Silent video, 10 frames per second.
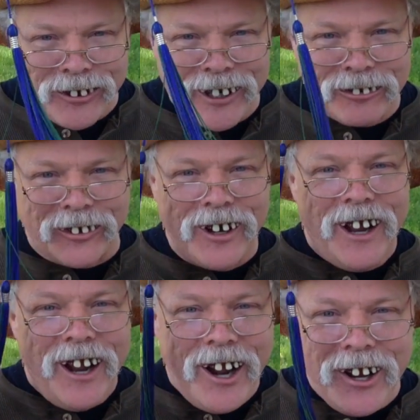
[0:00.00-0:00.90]
word for
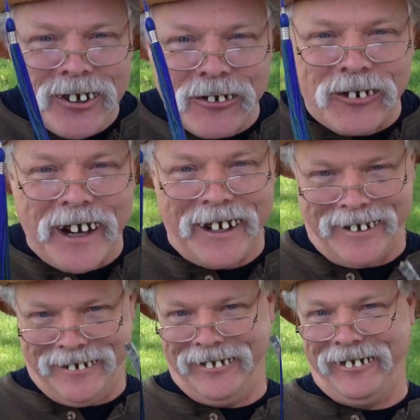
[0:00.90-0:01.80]
underwear.
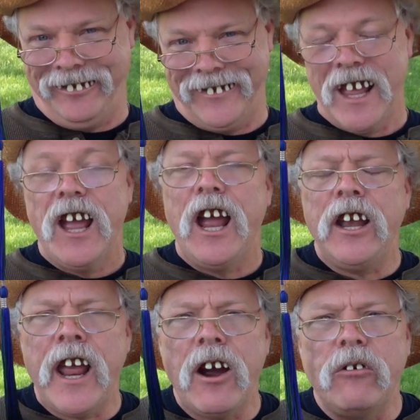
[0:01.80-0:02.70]

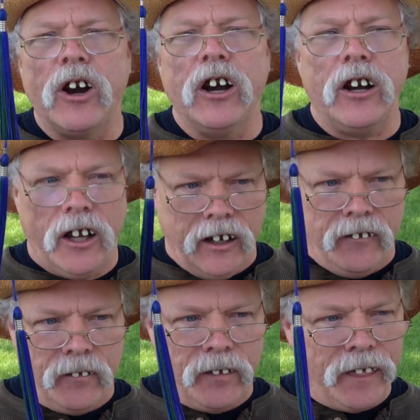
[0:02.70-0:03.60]
And that word
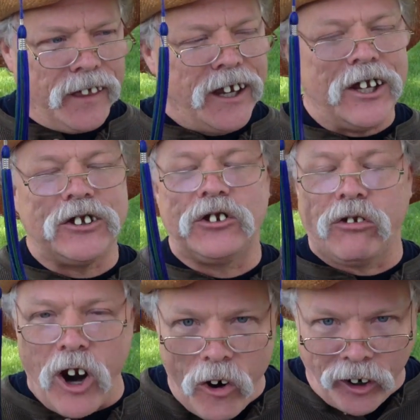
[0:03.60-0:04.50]
is
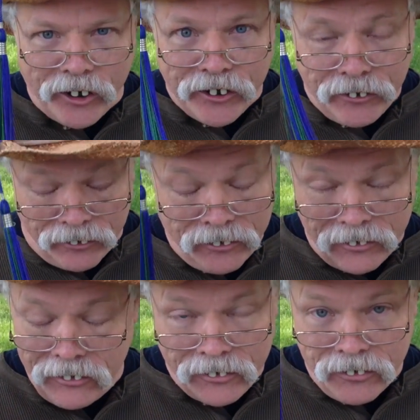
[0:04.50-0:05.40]
drawers.
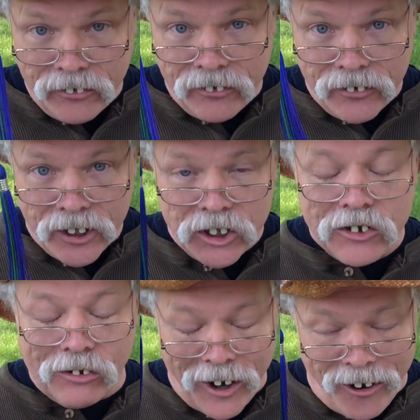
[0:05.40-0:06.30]

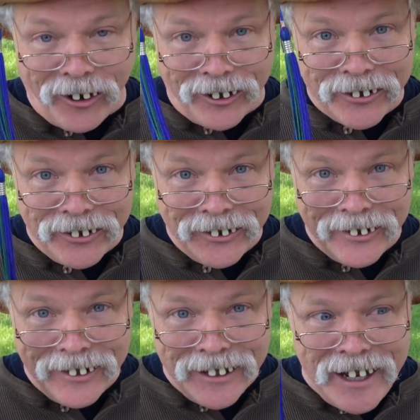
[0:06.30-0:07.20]
Drawers.
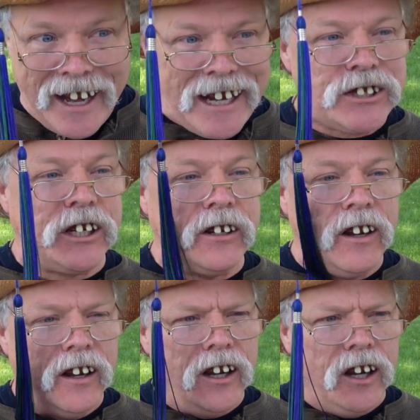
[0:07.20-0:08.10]
As in,
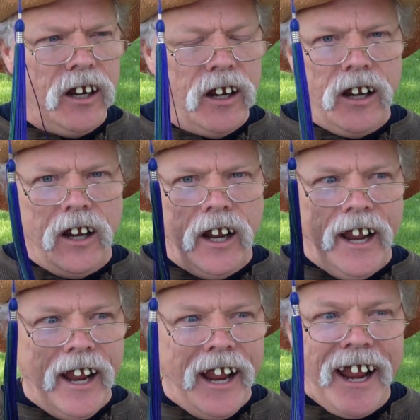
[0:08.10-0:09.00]

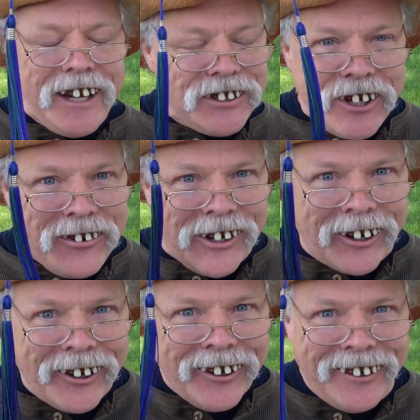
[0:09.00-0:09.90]
hey,
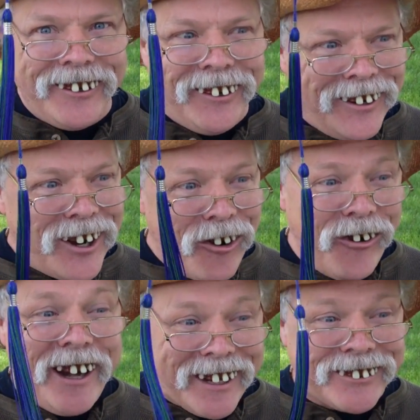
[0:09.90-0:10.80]
Junior,
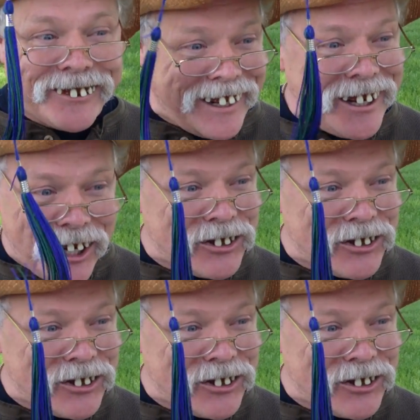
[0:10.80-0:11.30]
we can see your